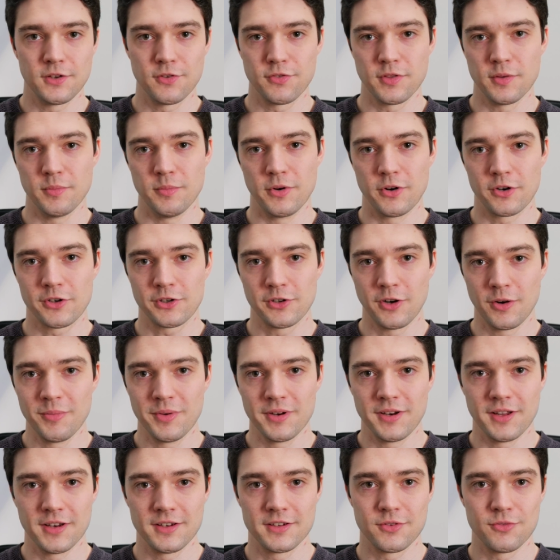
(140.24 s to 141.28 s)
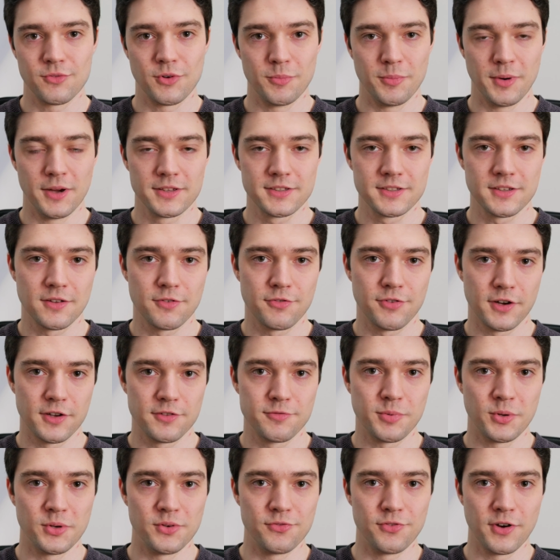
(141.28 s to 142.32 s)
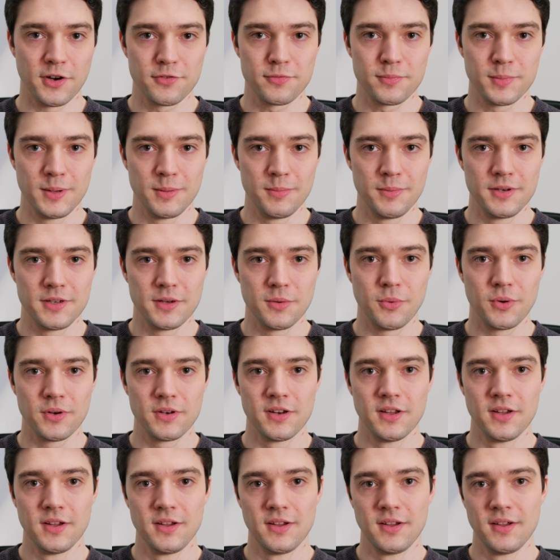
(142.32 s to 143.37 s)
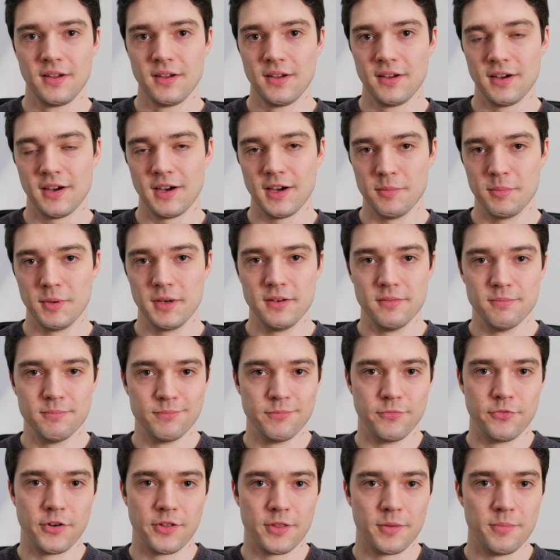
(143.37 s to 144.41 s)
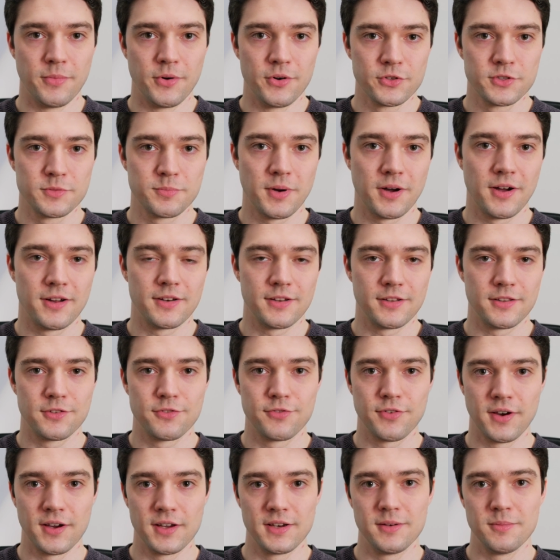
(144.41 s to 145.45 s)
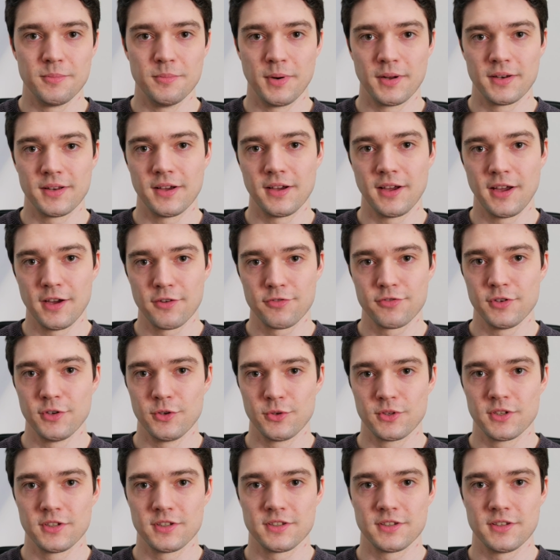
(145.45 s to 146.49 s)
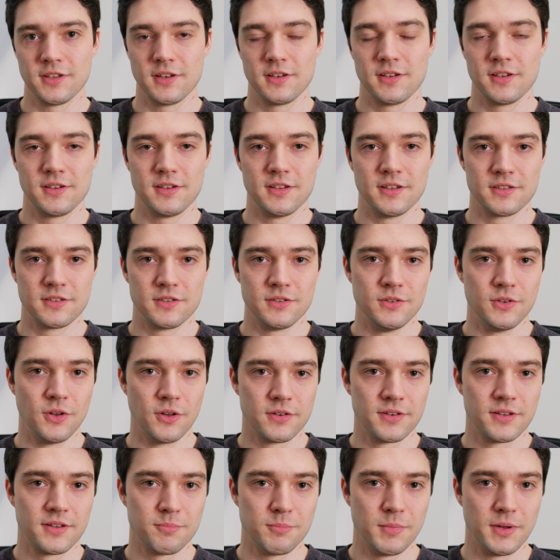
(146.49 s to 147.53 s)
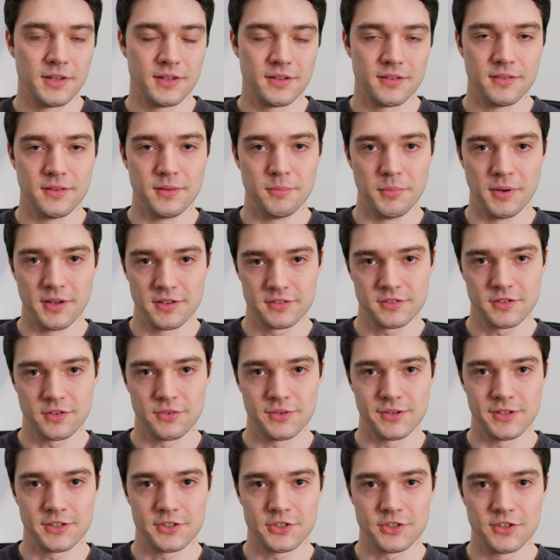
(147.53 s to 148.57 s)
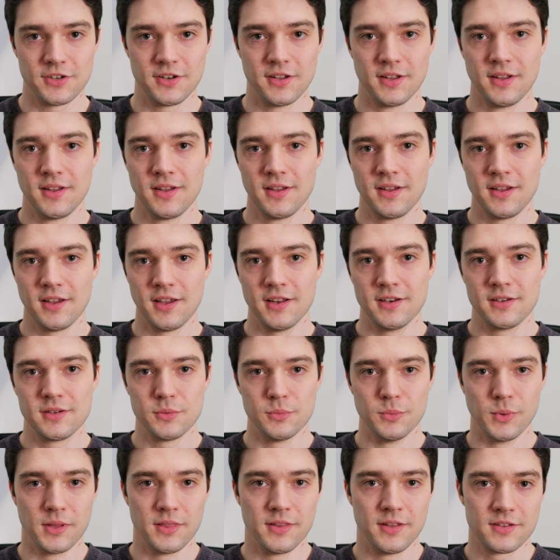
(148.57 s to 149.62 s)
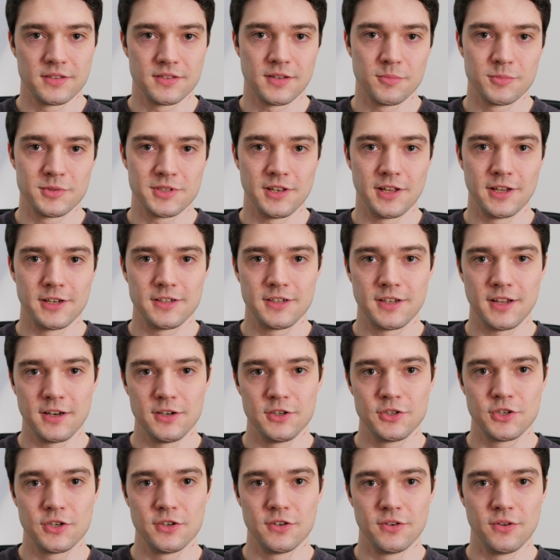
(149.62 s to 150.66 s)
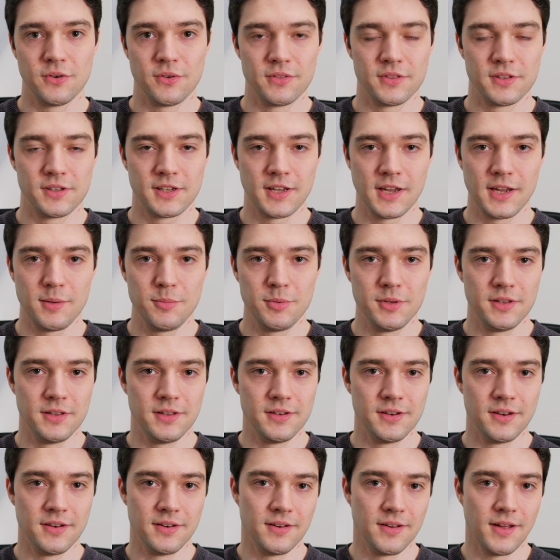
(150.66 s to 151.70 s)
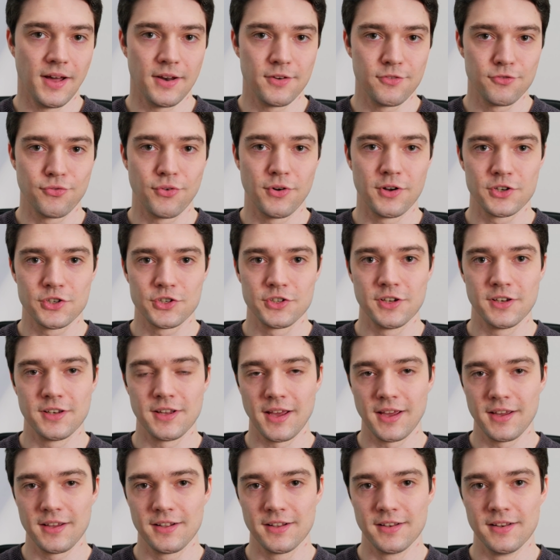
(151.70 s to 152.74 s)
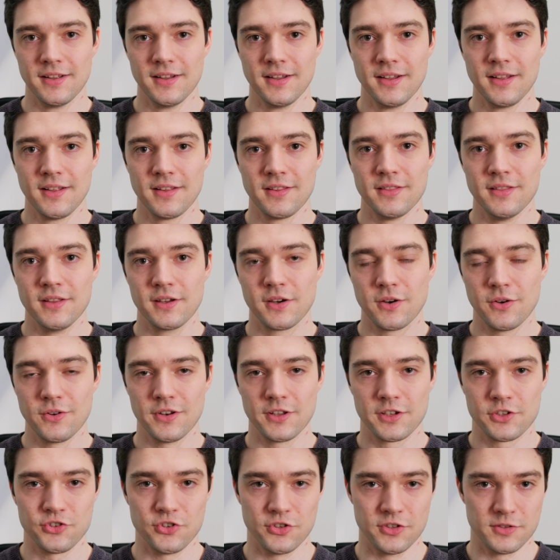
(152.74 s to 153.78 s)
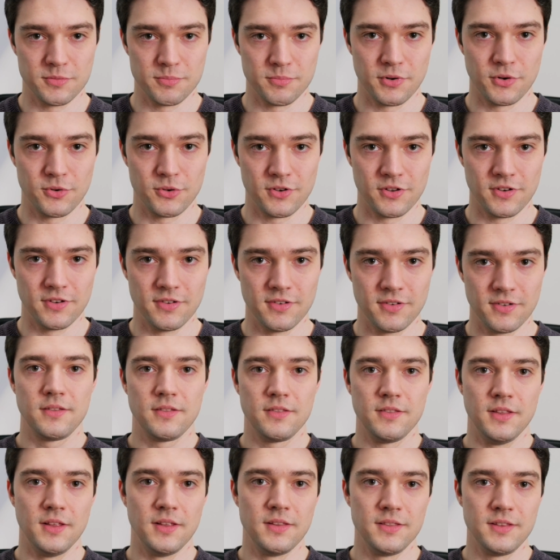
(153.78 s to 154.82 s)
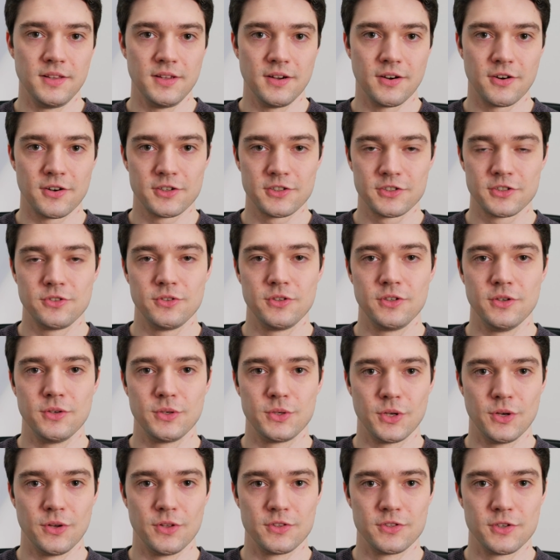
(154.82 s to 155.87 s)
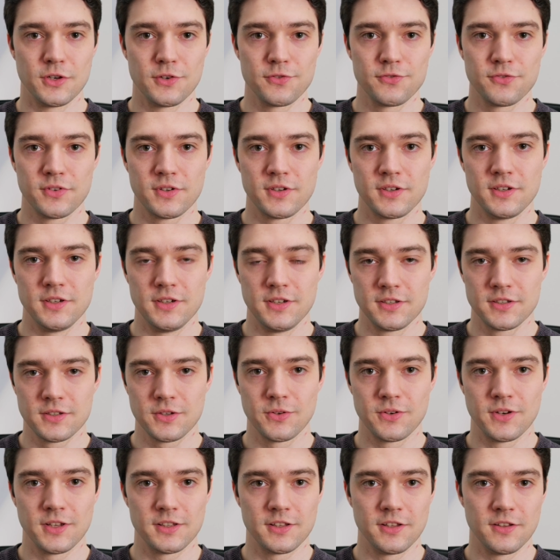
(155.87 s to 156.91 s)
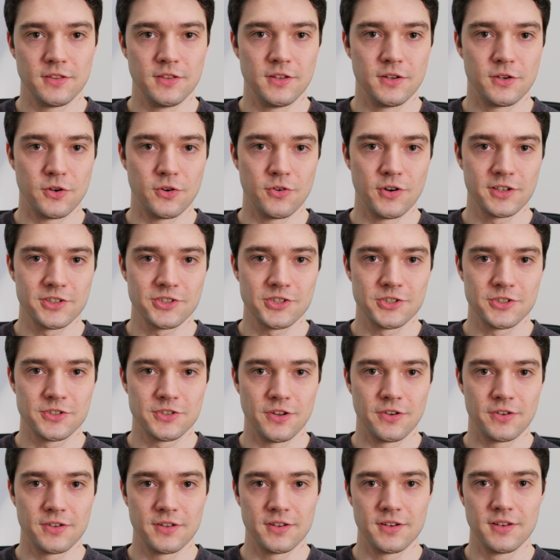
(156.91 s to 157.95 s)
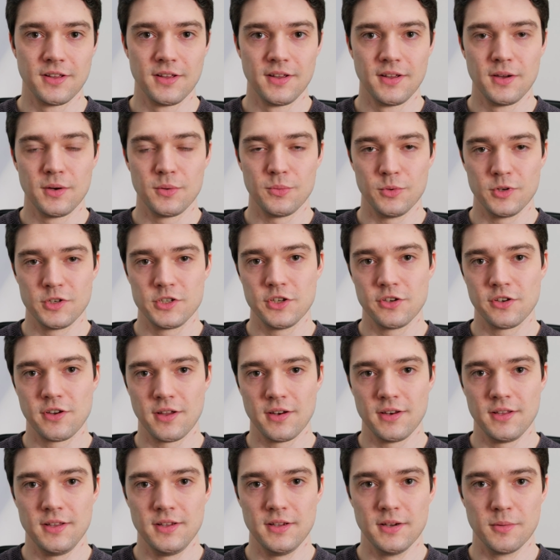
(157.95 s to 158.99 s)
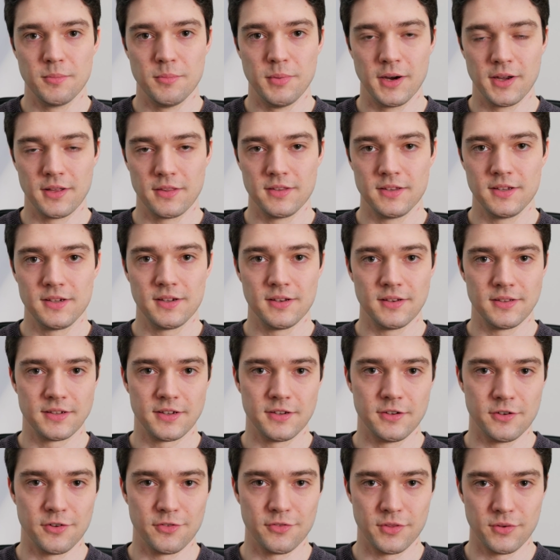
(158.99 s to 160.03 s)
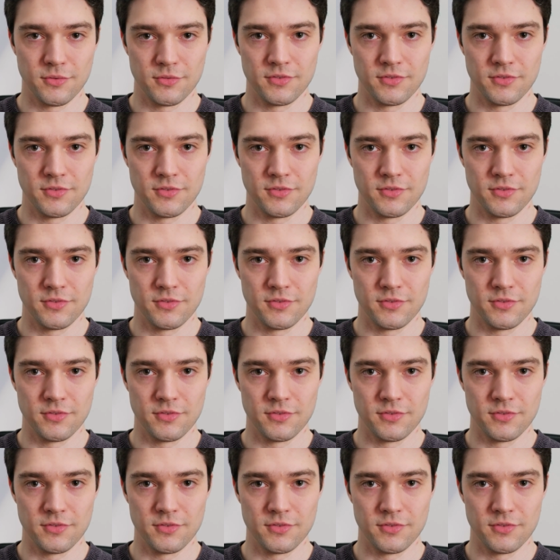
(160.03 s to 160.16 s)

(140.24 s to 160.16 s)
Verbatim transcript: of the more common and robust 5.5mm one. I mean, for the most part it's fine, but I have noticed that it does not make the best connection. And when there's some slight tension on the cable in an unfortunate angle, the connection is broken. Then the ARC Studio turns off, disconnecting the correction circuit, which you can hear by the clicking of the